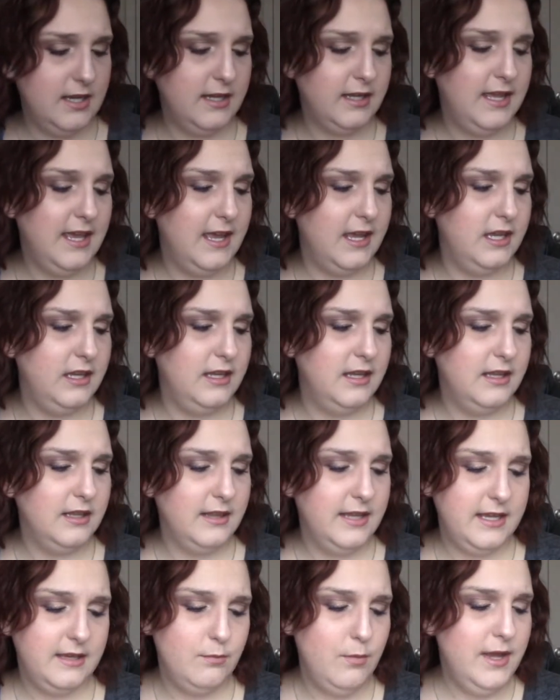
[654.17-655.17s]
again,
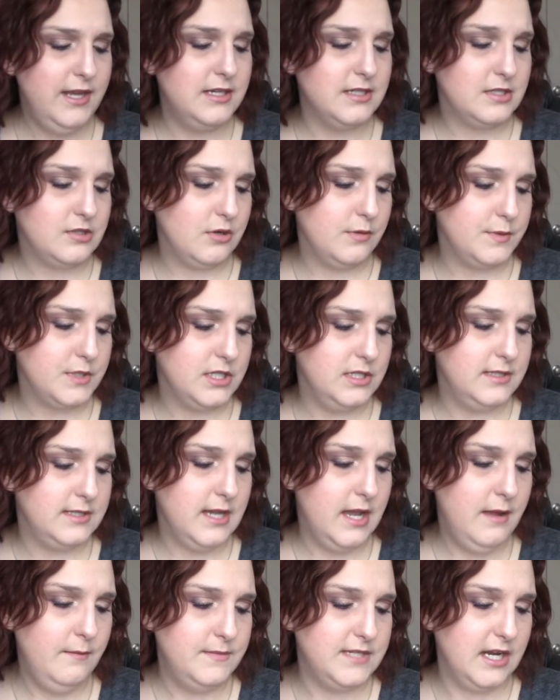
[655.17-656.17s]
like my descriptions,
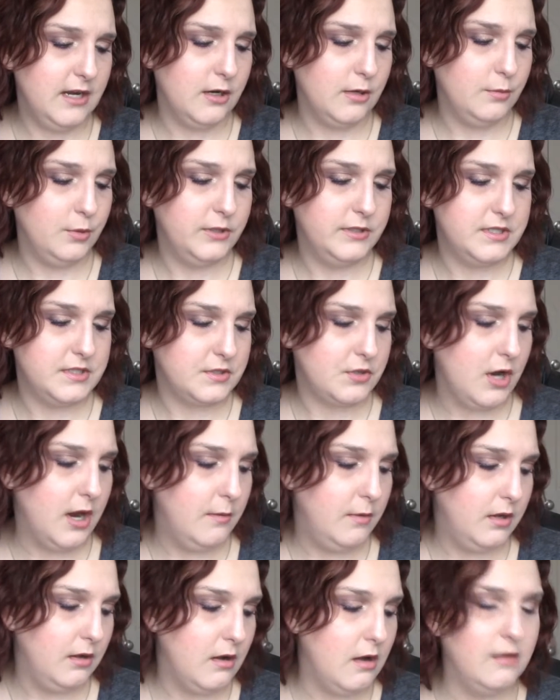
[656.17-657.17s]
I'm terrible at
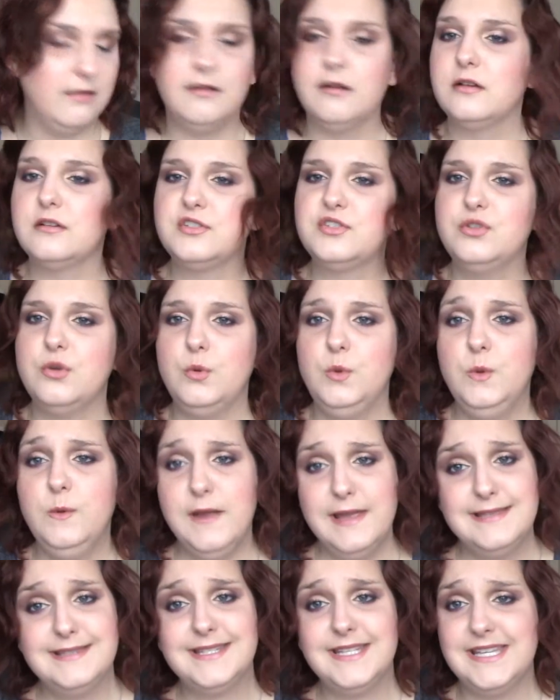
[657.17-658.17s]
describing colors, so you
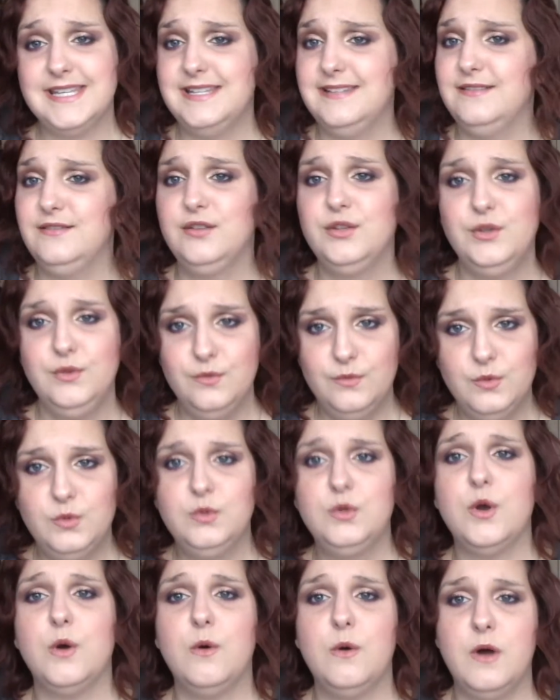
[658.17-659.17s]
guys can
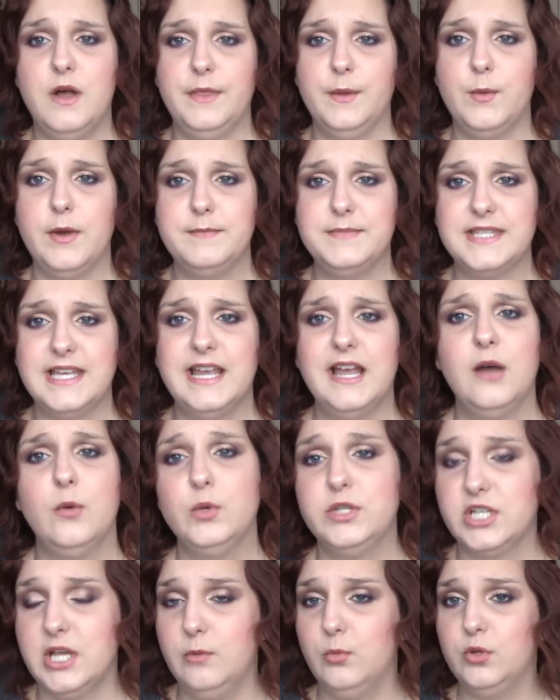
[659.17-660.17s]
go on the website,
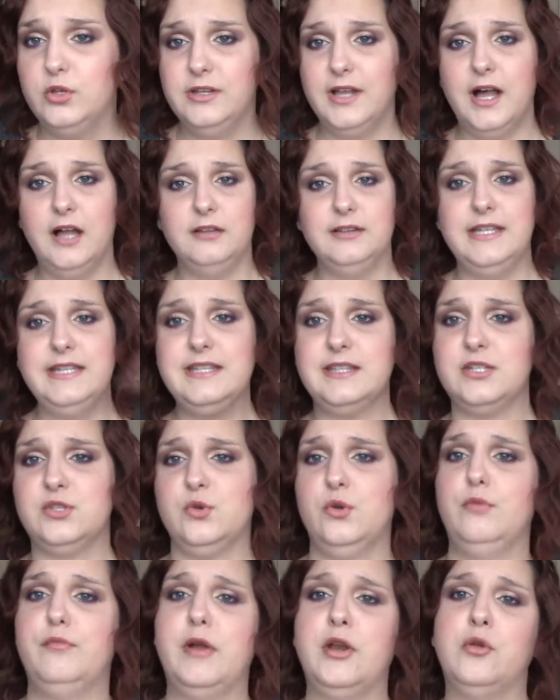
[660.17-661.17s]
which I'll link this
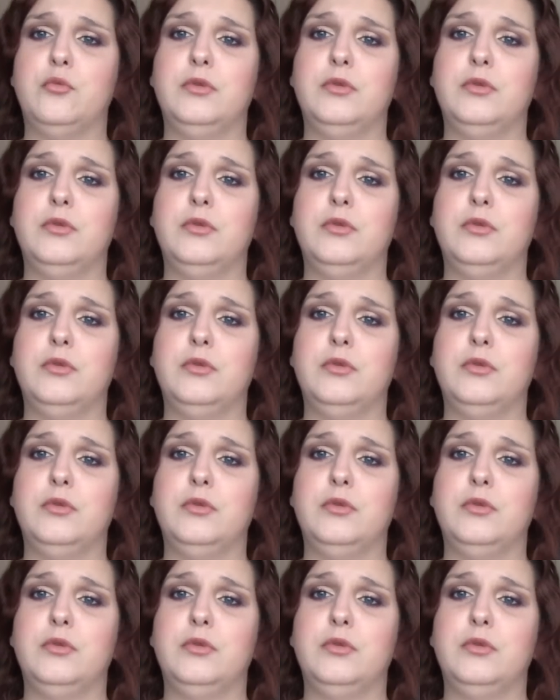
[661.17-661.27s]
whole bundle